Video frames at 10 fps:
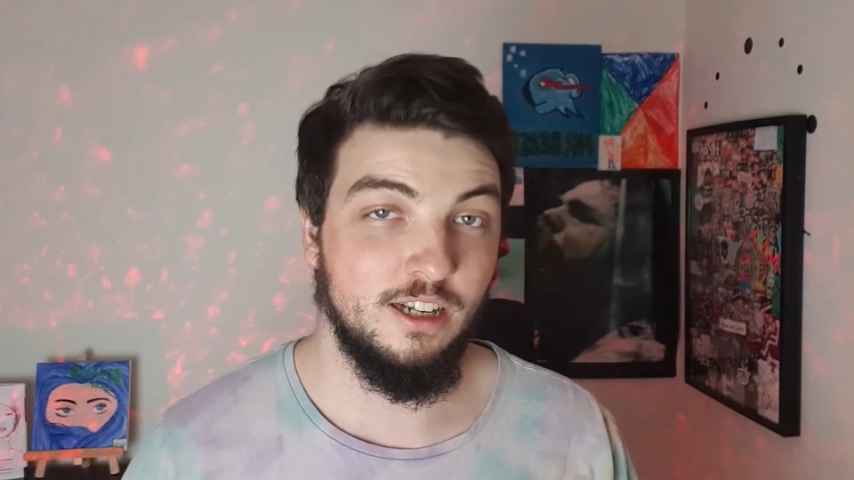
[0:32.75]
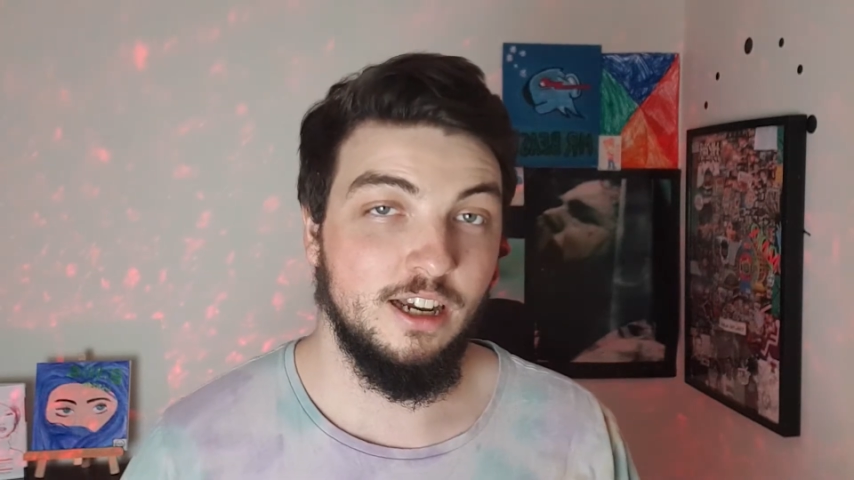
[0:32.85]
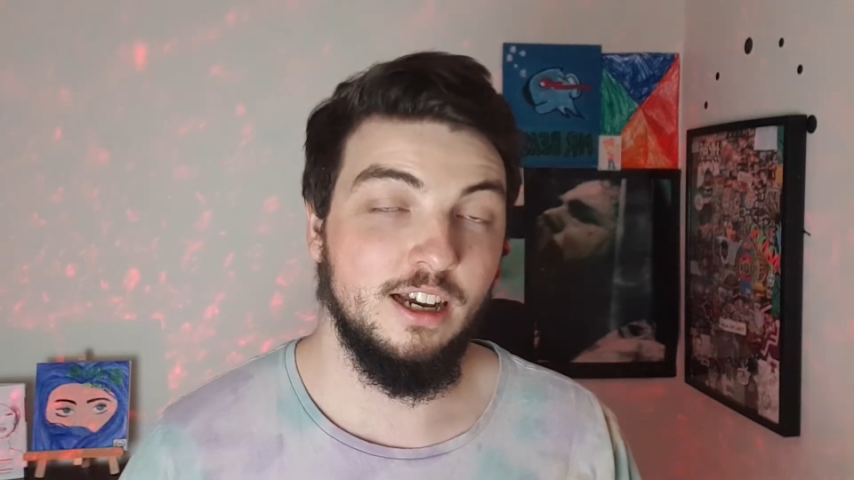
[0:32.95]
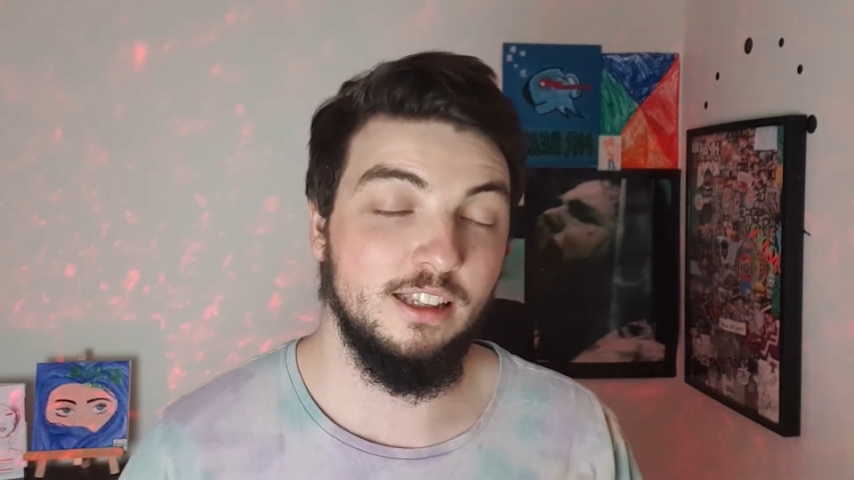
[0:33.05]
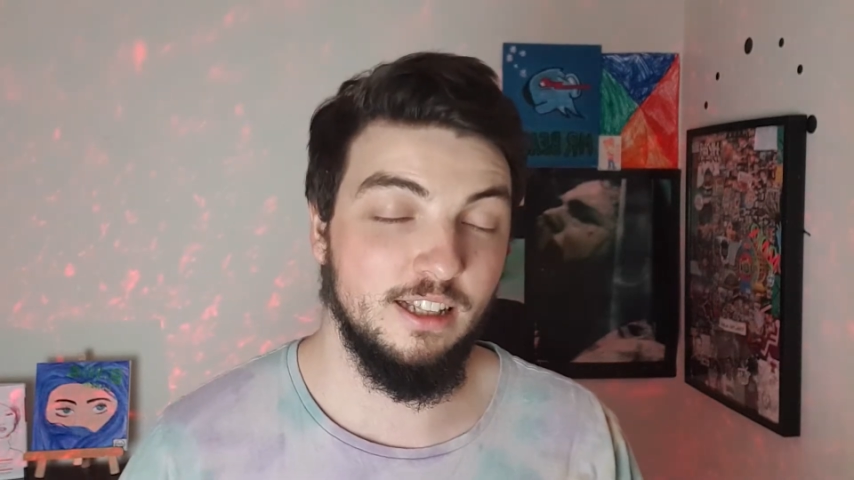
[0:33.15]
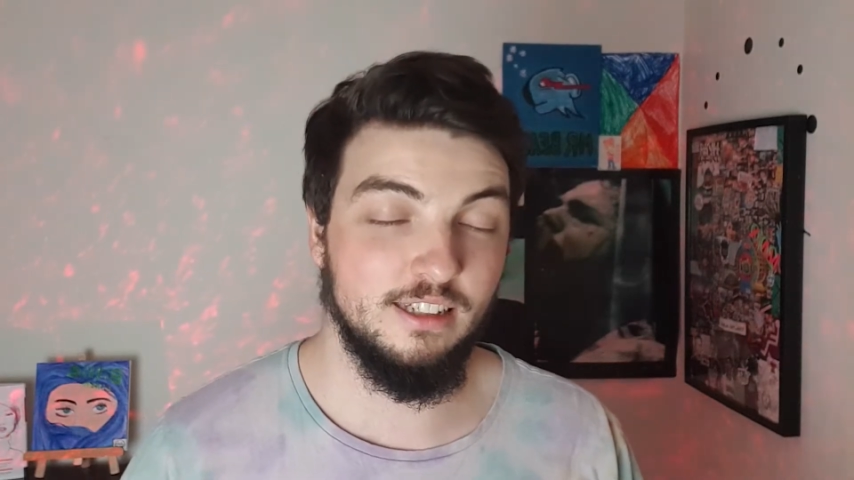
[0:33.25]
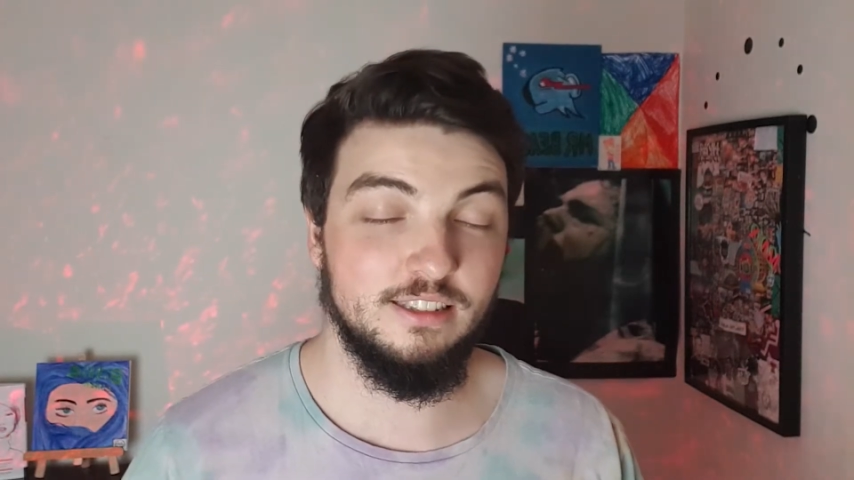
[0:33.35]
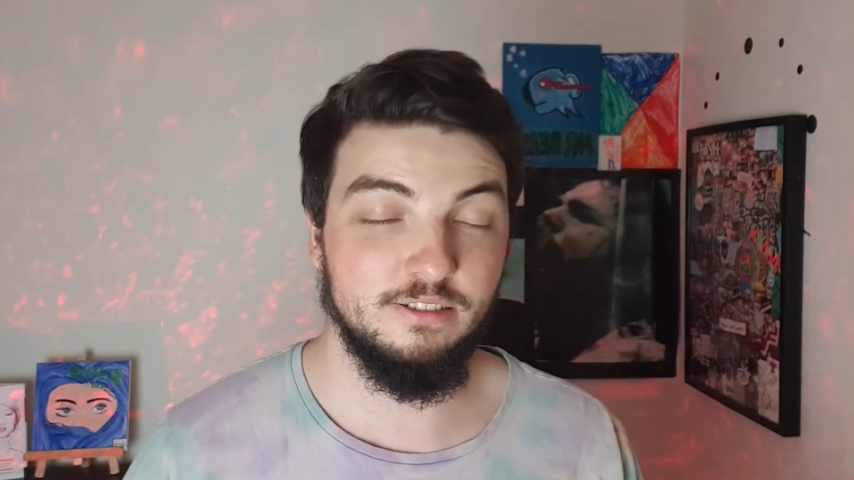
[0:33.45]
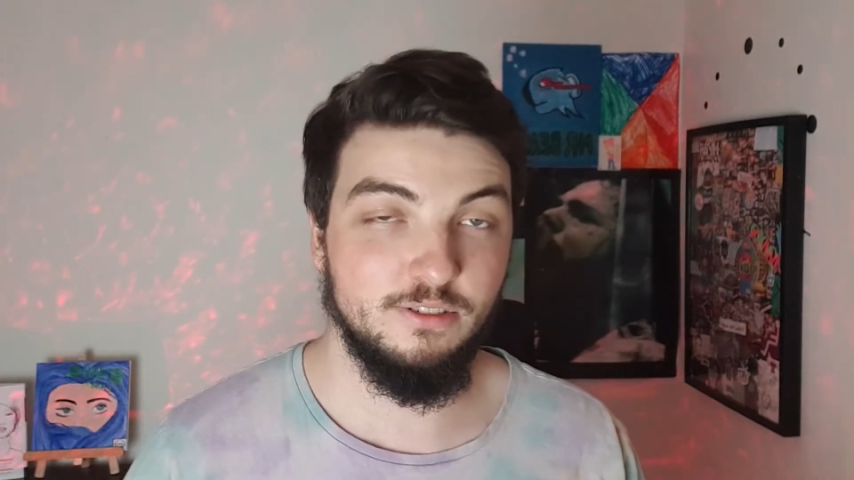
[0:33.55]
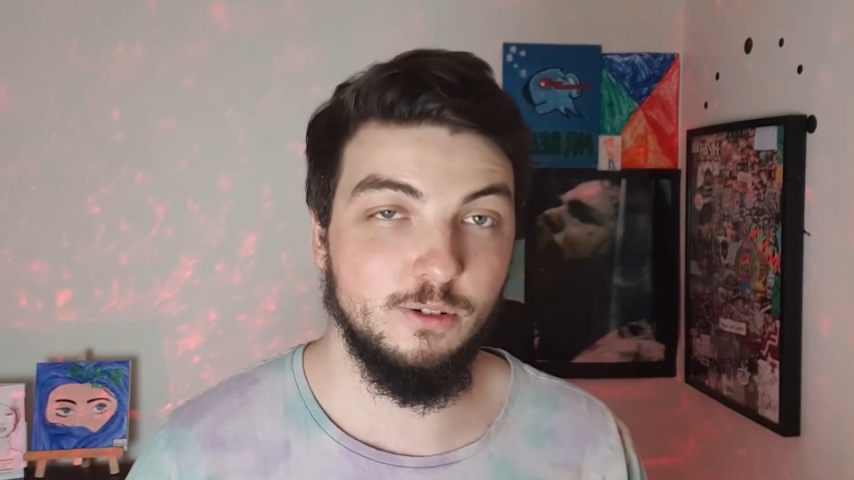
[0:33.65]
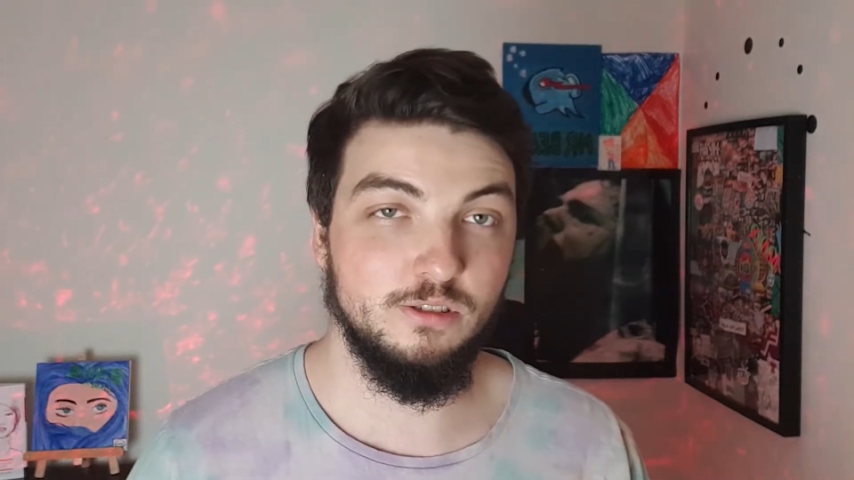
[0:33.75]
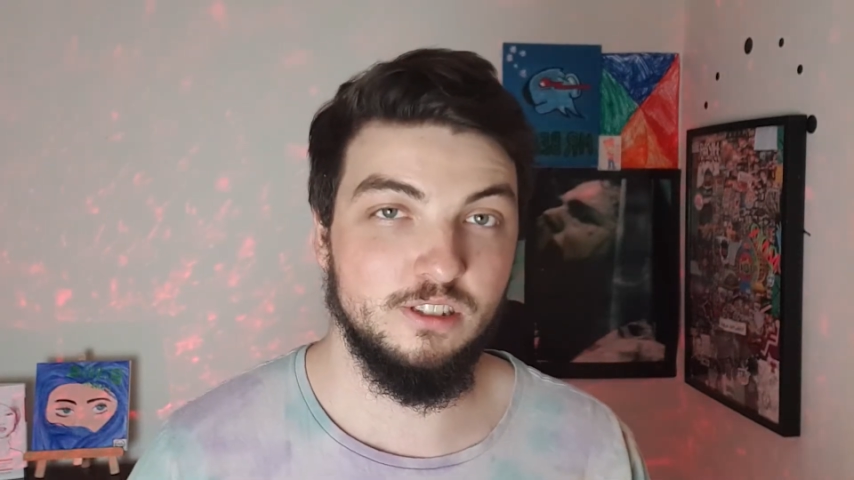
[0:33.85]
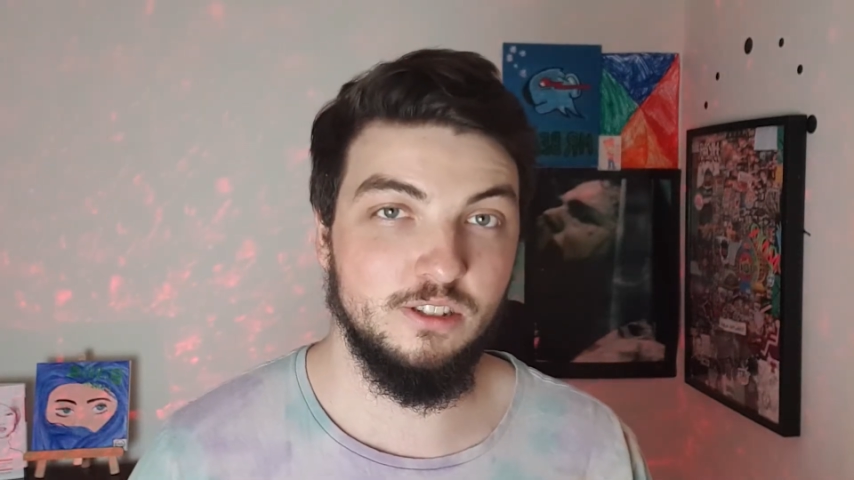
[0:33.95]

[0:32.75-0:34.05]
Unless, of course,